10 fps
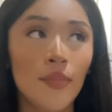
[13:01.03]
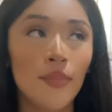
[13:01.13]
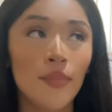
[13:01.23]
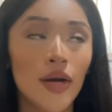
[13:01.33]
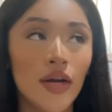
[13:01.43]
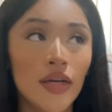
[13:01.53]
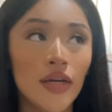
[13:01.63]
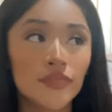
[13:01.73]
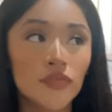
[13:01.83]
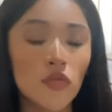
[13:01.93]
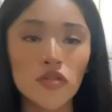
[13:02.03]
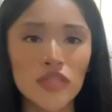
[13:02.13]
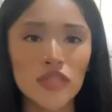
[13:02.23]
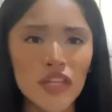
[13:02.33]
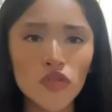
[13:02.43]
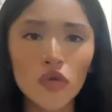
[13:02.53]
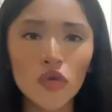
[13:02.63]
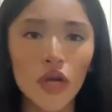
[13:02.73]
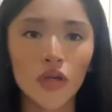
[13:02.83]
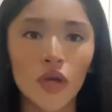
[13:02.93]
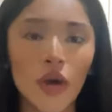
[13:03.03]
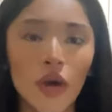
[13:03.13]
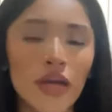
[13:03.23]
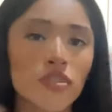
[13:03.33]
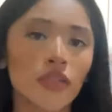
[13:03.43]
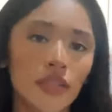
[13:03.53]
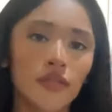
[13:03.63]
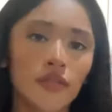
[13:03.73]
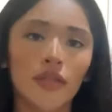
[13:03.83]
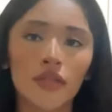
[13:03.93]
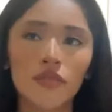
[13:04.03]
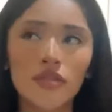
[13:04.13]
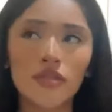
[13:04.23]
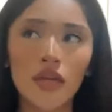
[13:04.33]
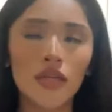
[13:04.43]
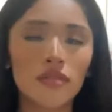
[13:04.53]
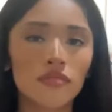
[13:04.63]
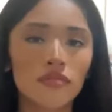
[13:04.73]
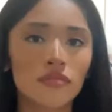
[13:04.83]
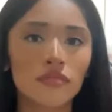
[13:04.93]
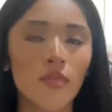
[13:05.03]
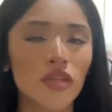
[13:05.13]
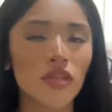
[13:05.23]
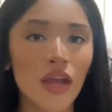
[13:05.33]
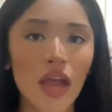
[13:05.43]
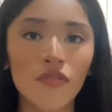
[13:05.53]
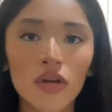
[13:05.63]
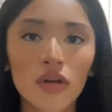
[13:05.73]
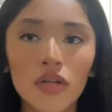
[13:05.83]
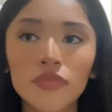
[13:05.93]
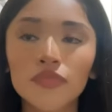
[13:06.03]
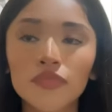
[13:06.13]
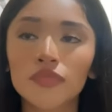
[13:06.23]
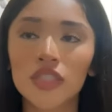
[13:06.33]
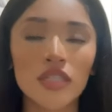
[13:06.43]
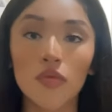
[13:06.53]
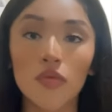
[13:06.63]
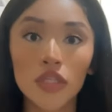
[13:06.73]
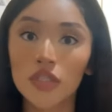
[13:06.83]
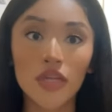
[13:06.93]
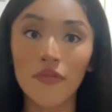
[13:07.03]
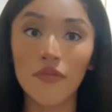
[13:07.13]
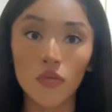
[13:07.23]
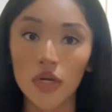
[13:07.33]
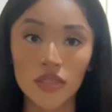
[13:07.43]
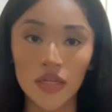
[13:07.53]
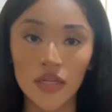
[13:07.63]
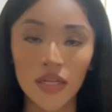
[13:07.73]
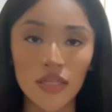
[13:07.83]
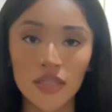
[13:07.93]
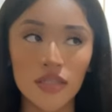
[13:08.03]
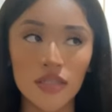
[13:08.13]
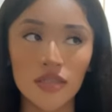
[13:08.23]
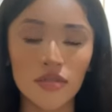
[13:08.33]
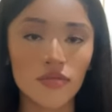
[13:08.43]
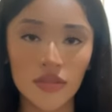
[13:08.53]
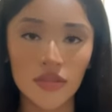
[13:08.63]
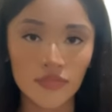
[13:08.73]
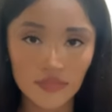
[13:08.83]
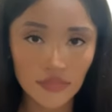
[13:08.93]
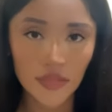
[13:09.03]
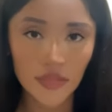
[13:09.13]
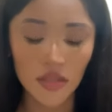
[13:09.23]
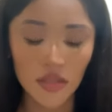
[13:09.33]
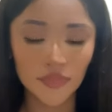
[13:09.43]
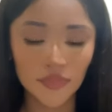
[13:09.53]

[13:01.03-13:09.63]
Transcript: but which was not too long ago, actually. I think it was like a month and a half ago, because I really never work Sundays, because what the, you know.